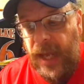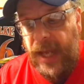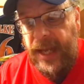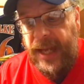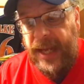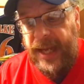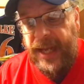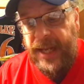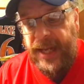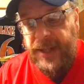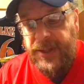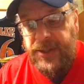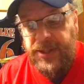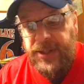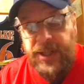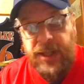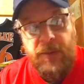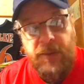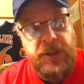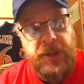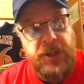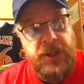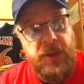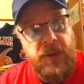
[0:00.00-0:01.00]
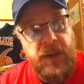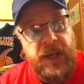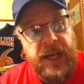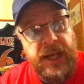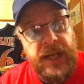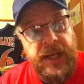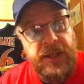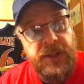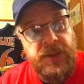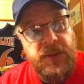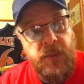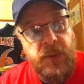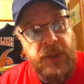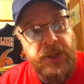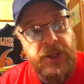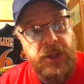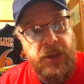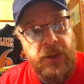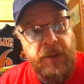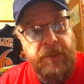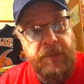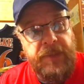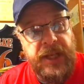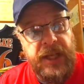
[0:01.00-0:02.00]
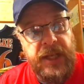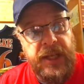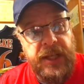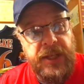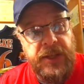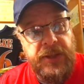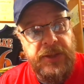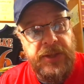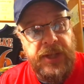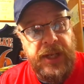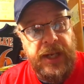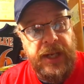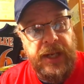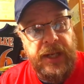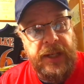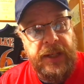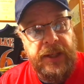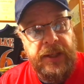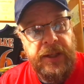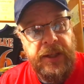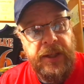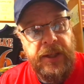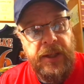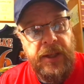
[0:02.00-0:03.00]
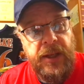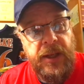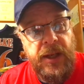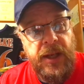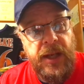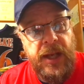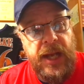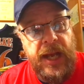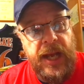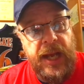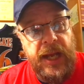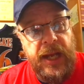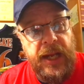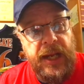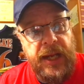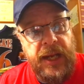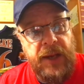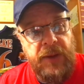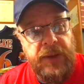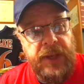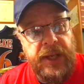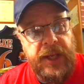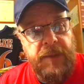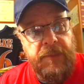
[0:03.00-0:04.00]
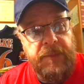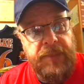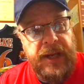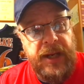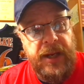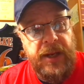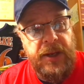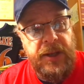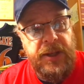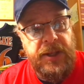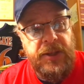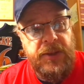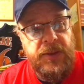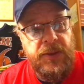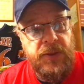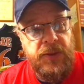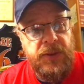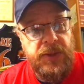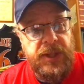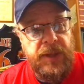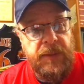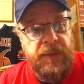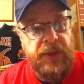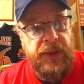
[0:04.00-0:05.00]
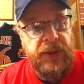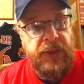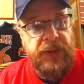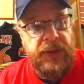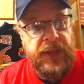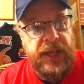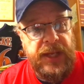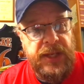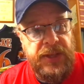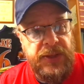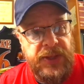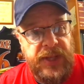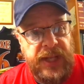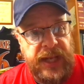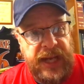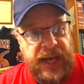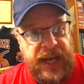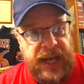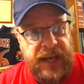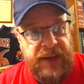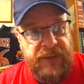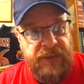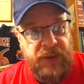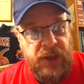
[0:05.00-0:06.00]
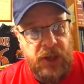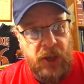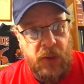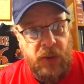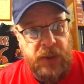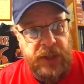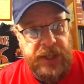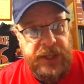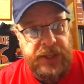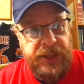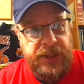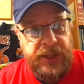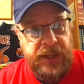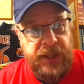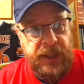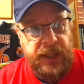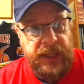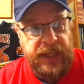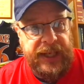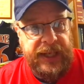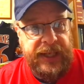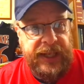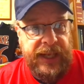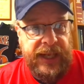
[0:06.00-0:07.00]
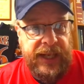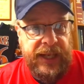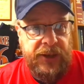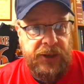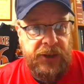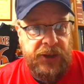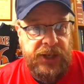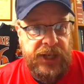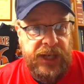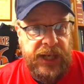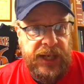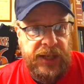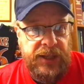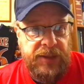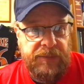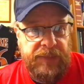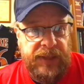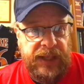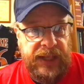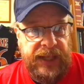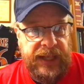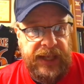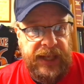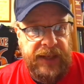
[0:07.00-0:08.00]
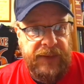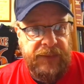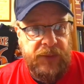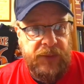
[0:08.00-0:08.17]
and see what you guys, what your opinions are, and how they compare to some of the things that I've noticed, like the interchangeability of